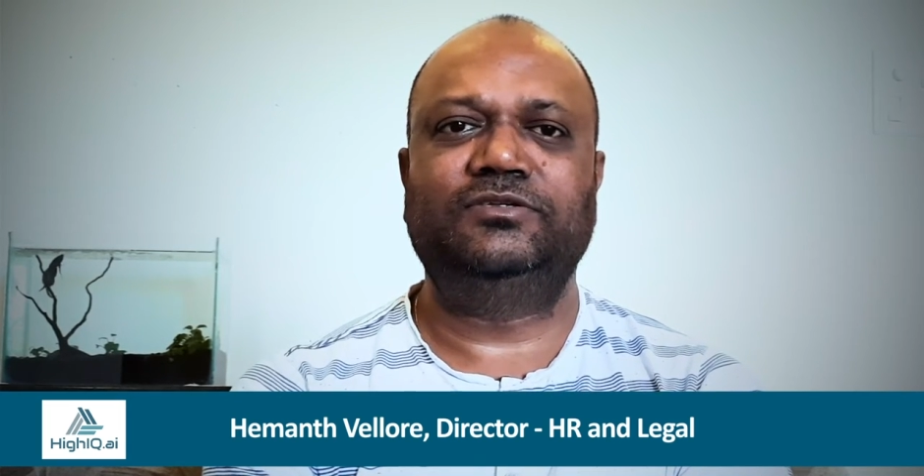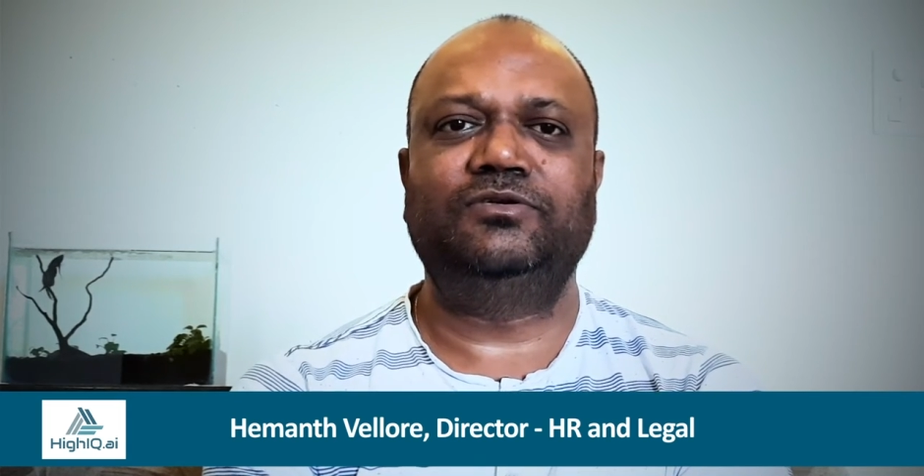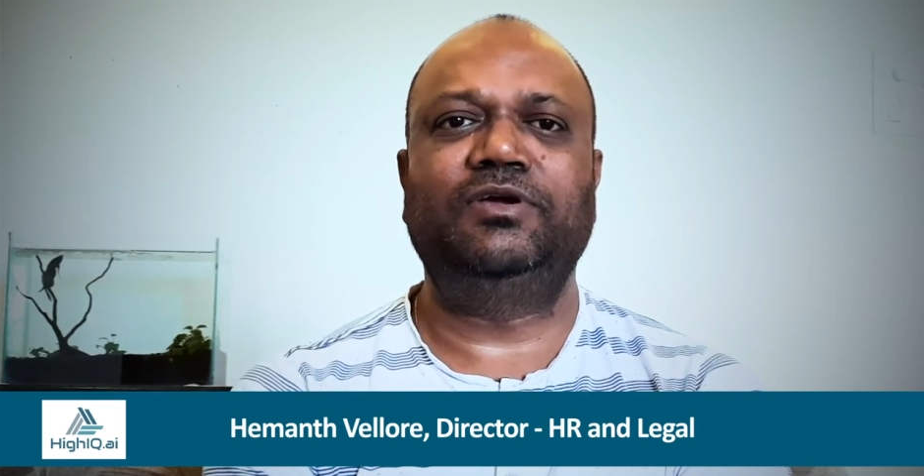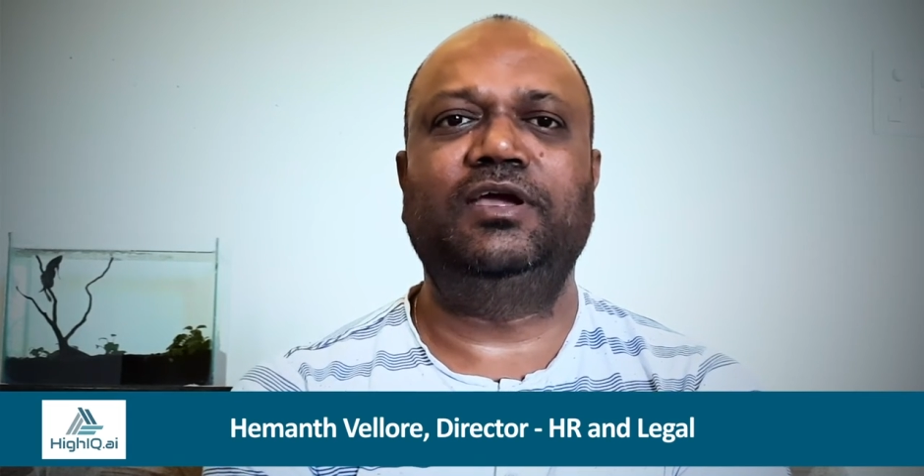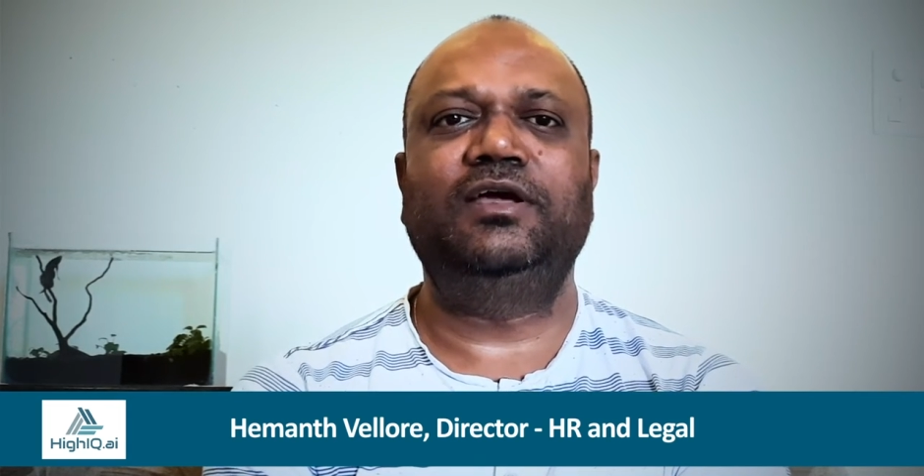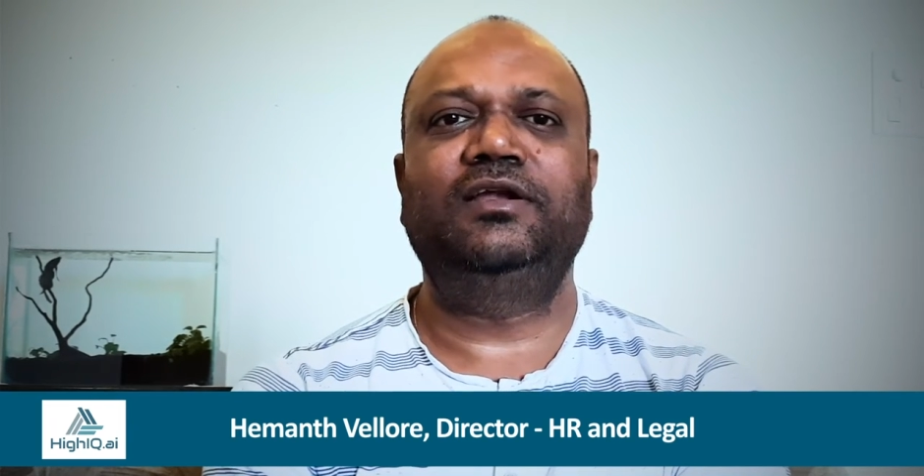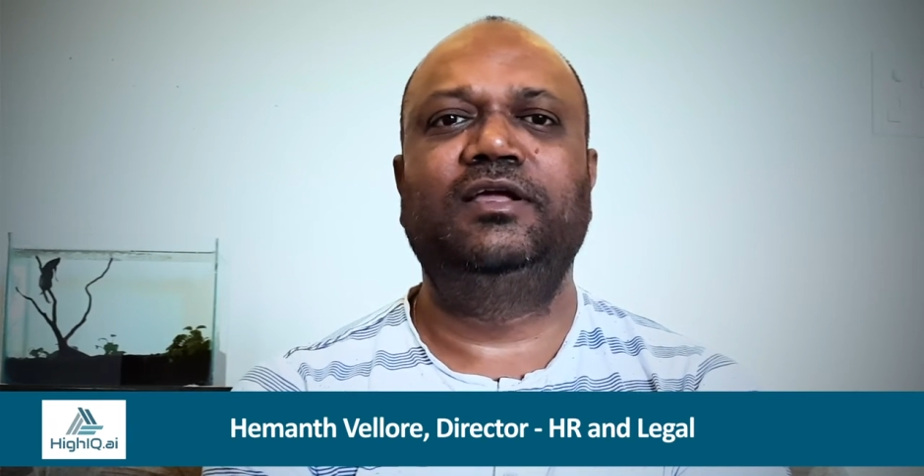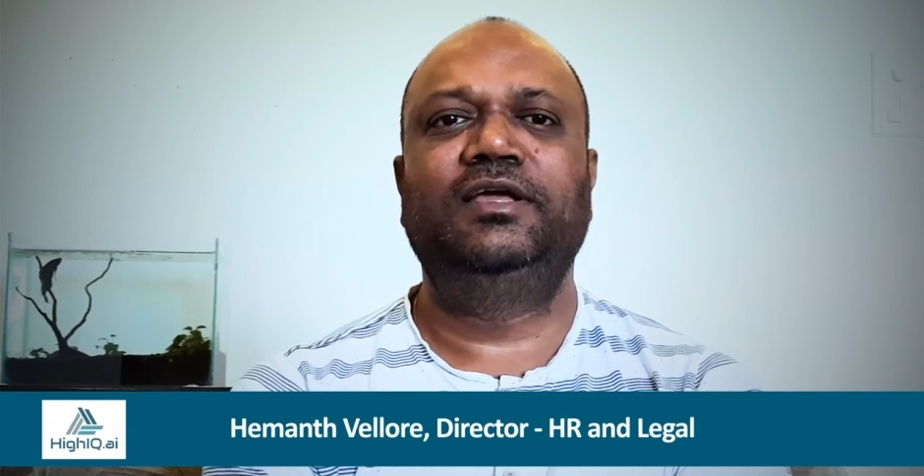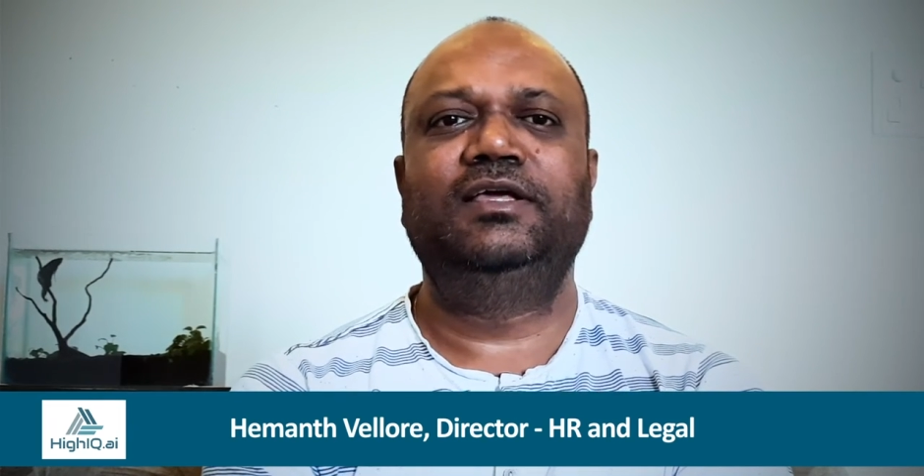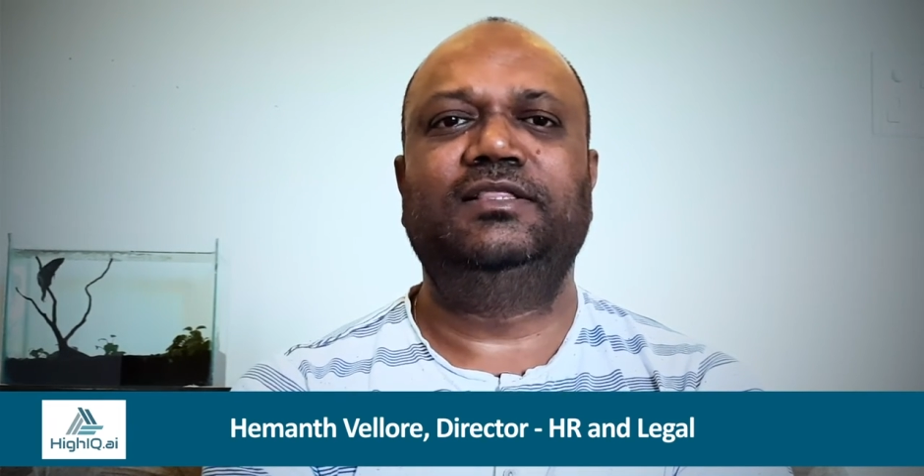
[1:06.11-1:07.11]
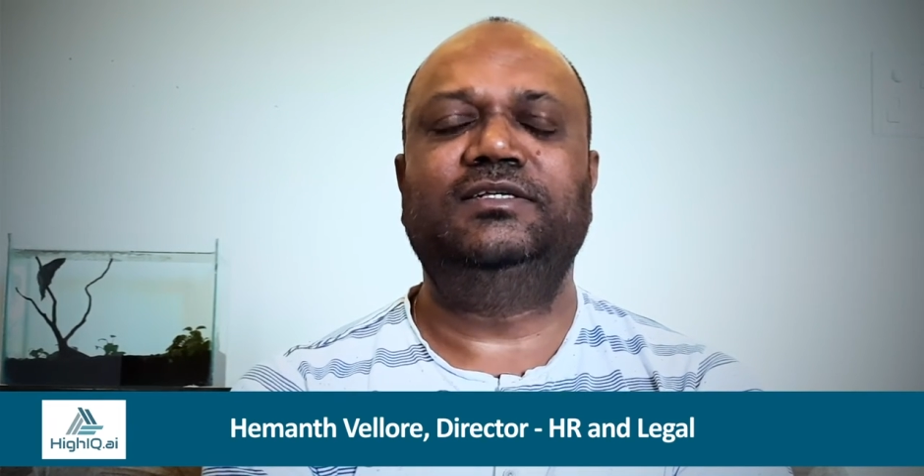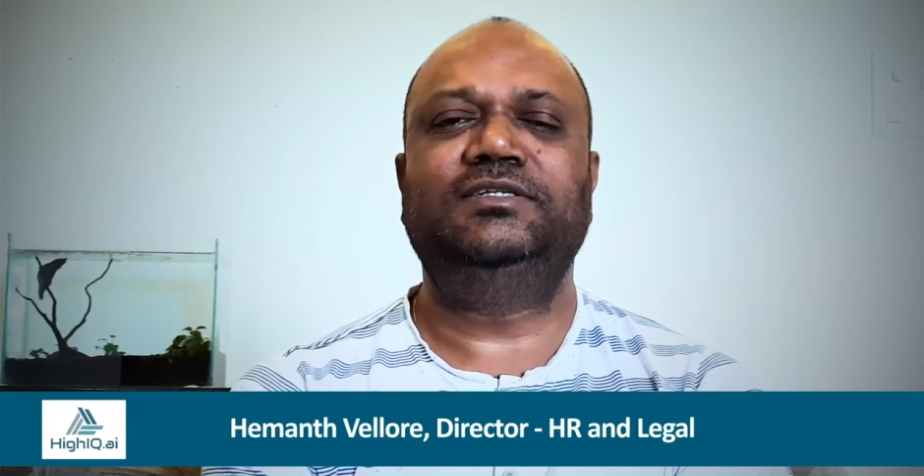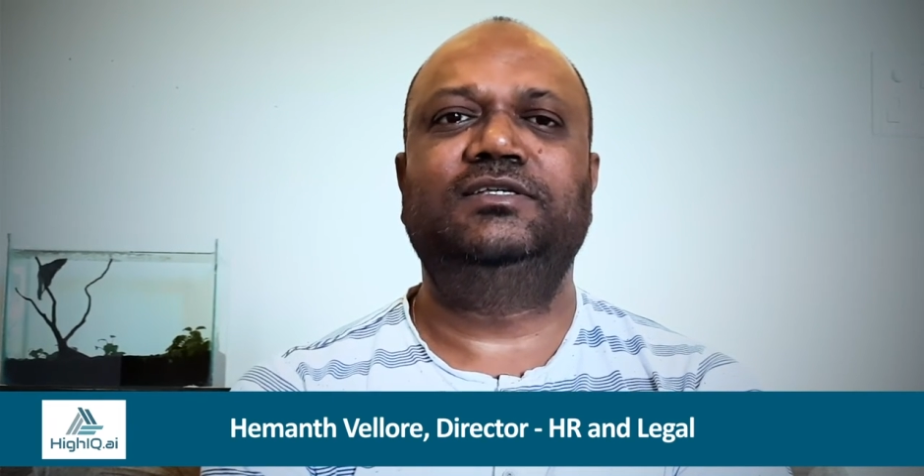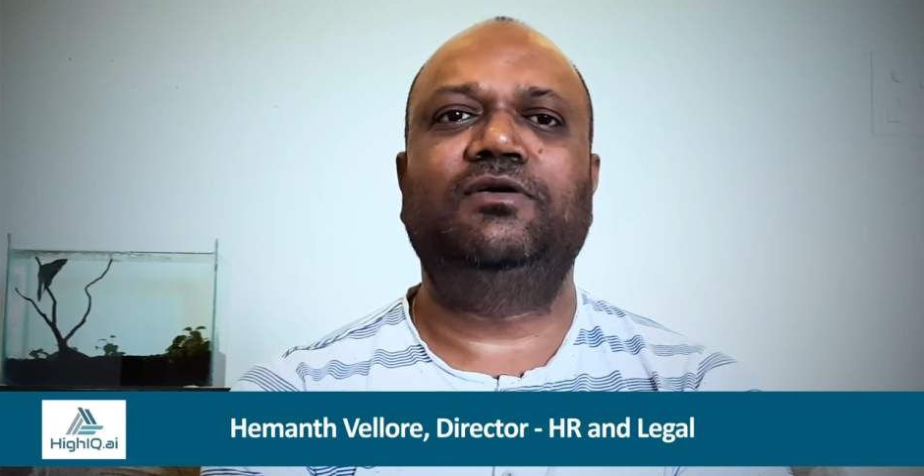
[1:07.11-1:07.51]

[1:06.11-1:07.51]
So here, this is